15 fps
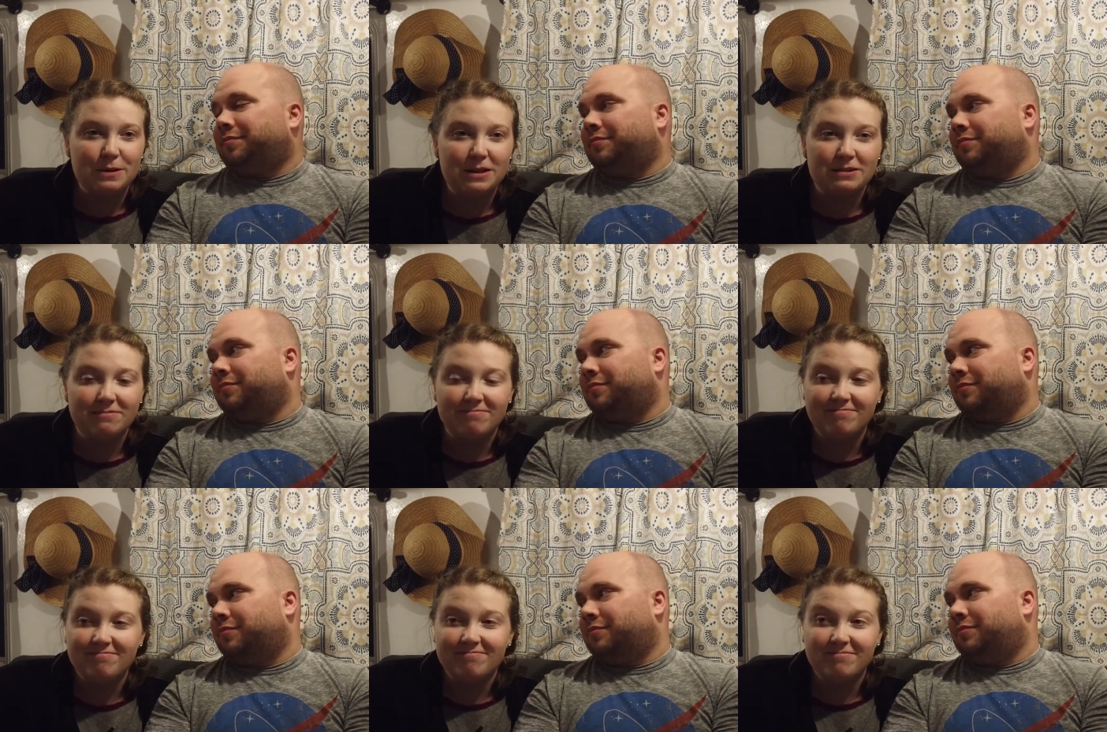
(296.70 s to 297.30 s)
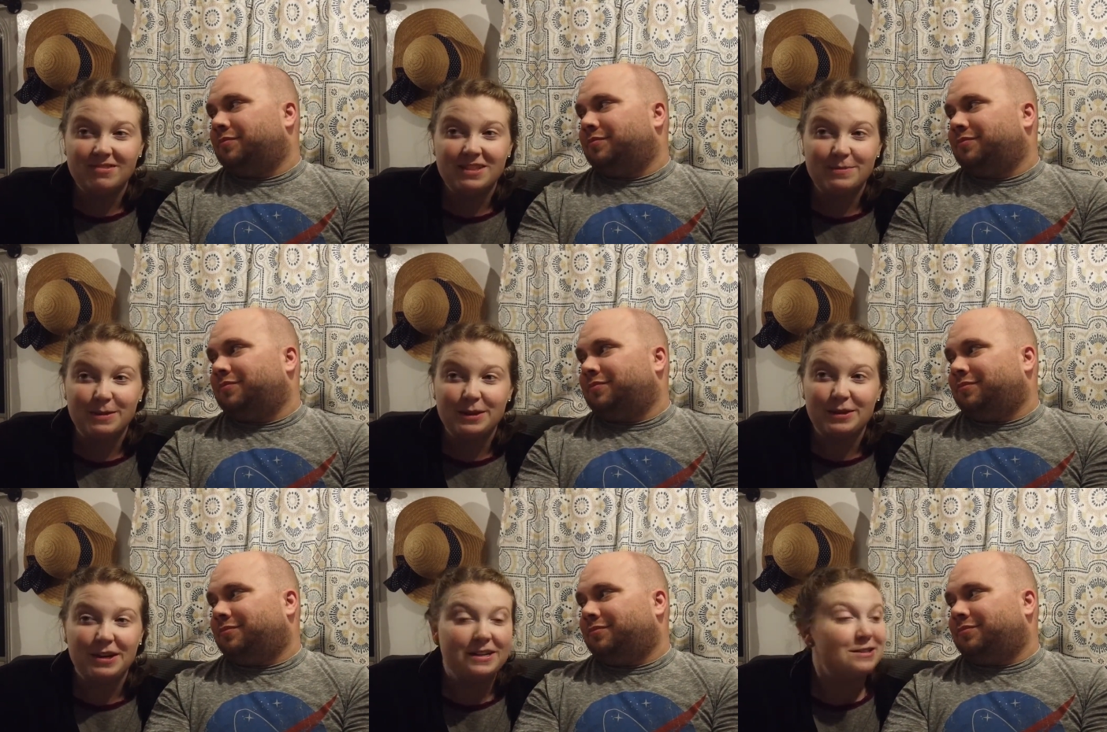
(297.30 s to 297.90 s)
Speaker 1: been it's
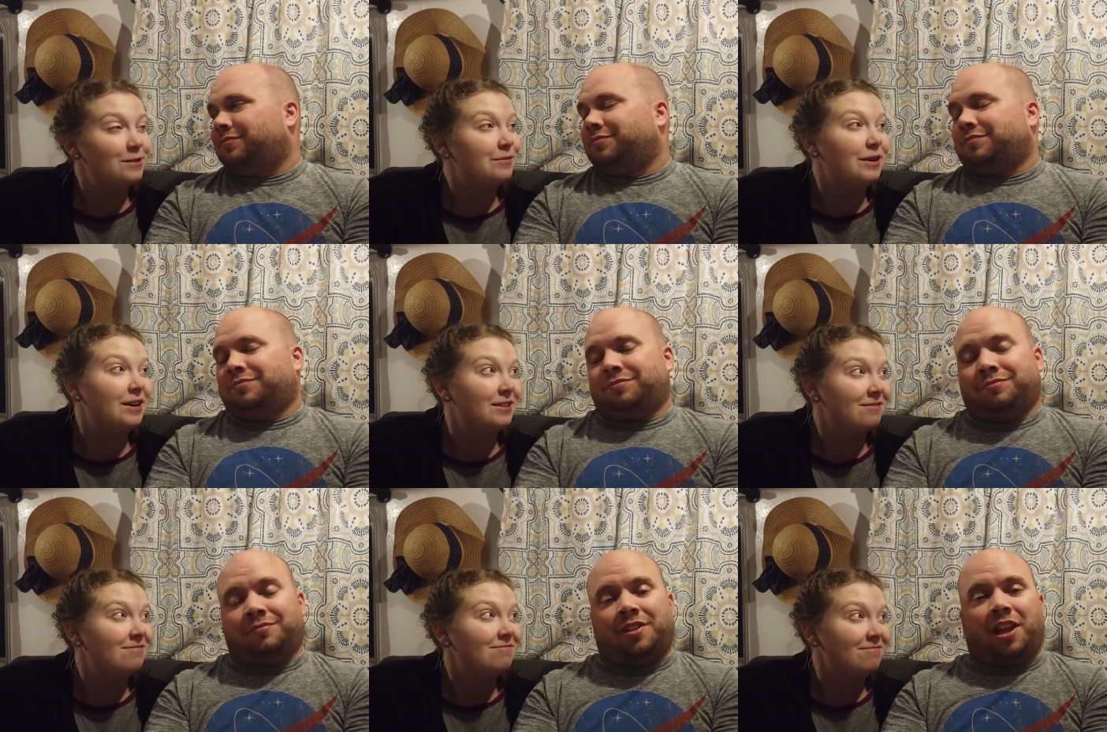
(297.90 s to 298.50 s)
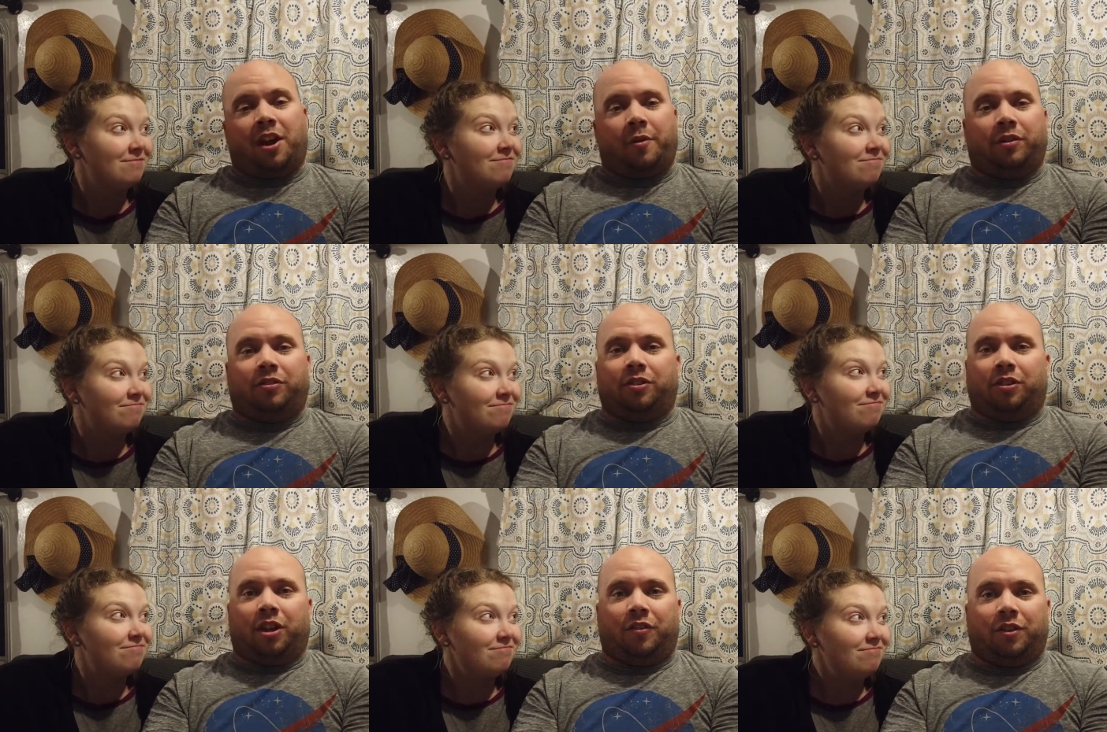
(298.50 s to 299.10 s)
been great so far.
Speaker 2: Yeah, we
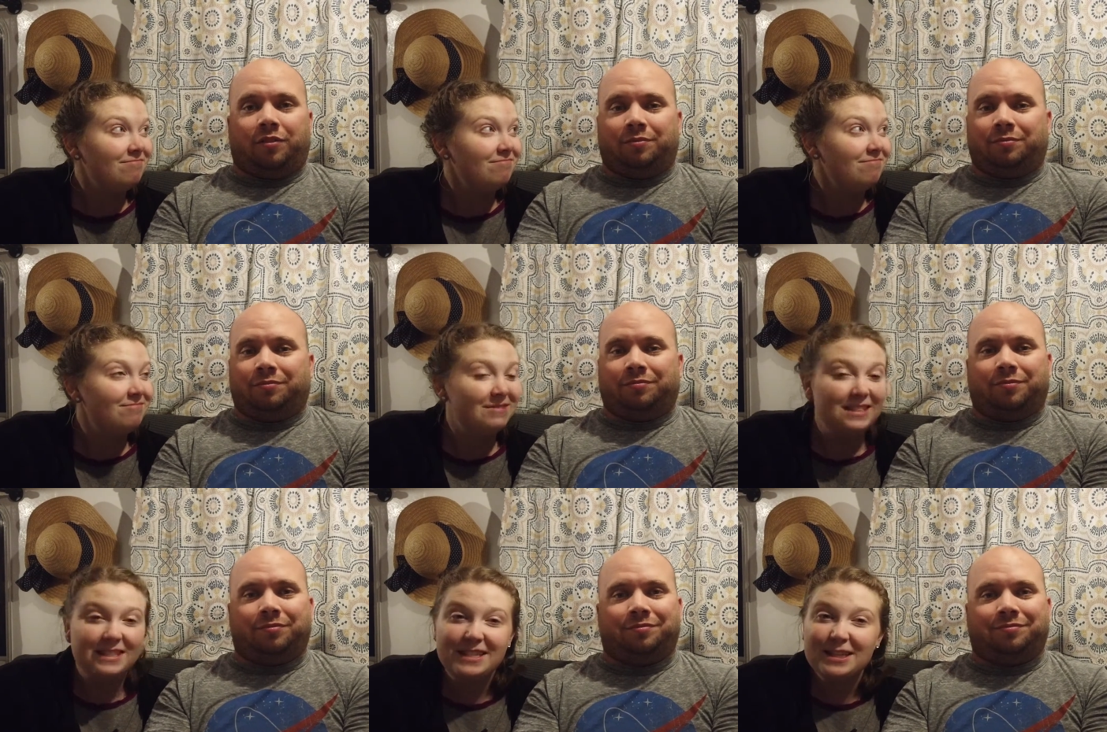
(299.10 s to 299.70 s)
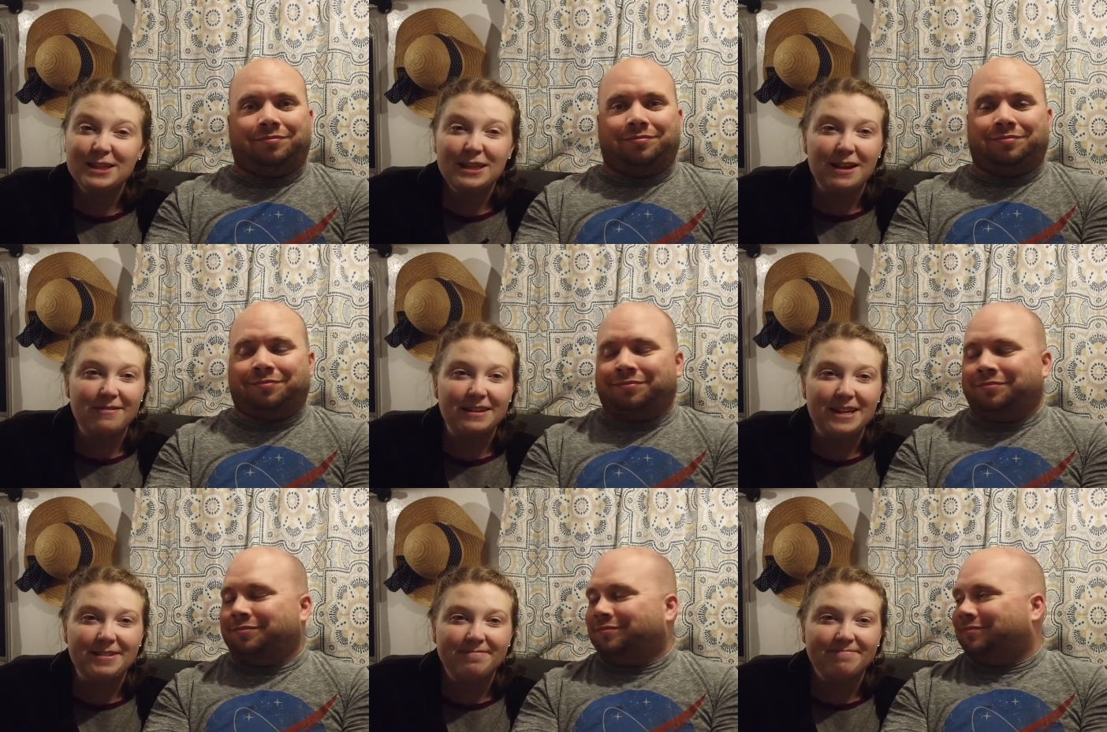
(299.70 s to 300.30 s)
still love it.
Speaker 1: Still
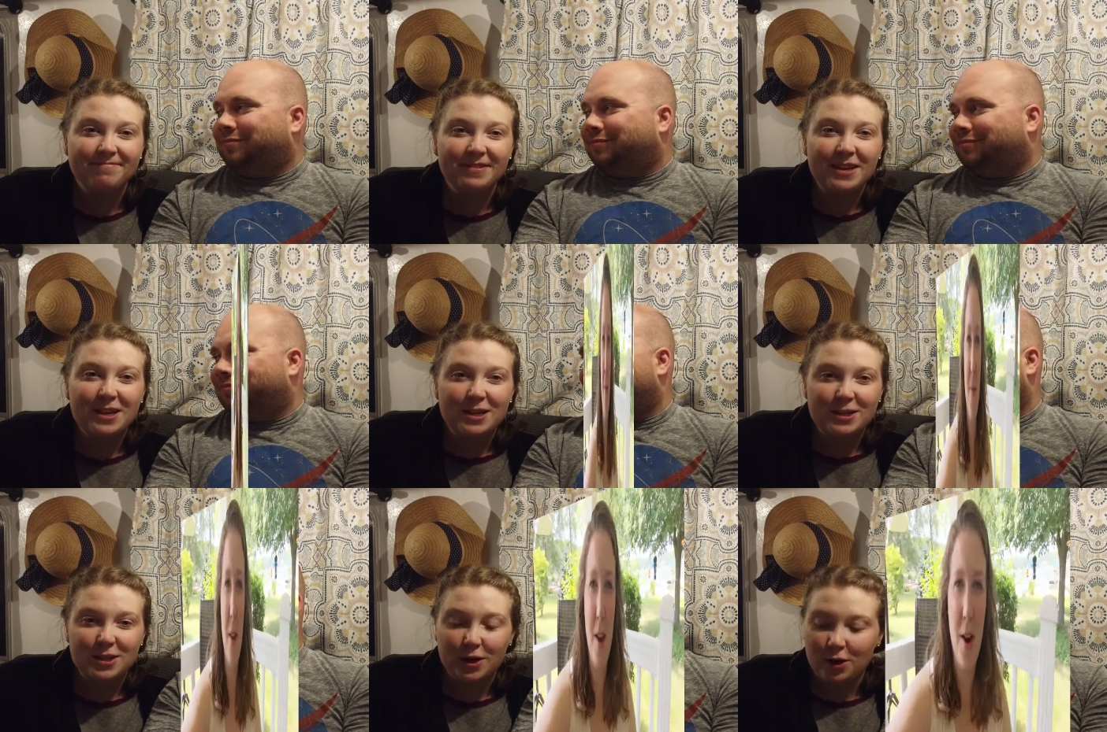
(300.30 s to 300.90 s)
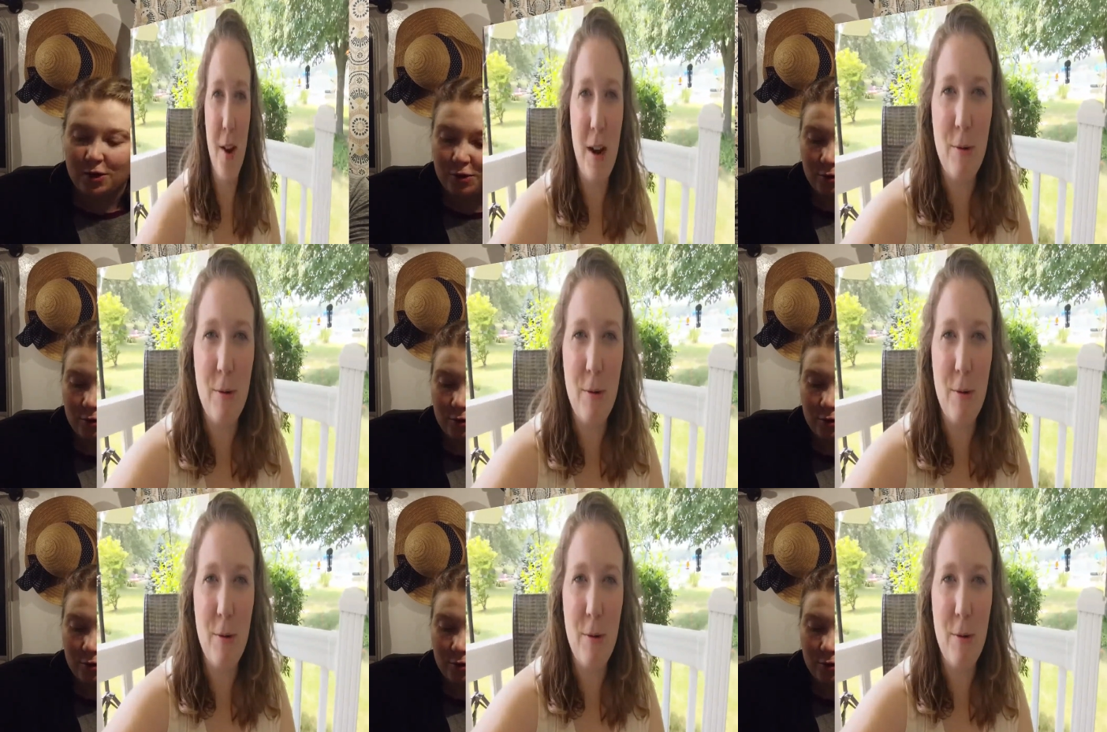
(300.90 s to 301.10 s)
loving it. All